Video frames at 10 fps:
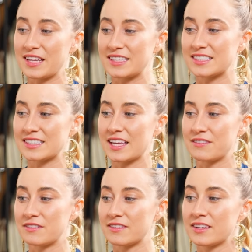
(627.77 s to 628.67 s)
it's
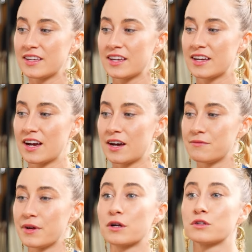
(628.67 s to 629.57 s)
in
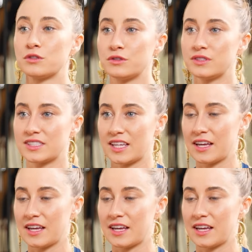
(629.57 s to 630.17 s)
um, Veracruz.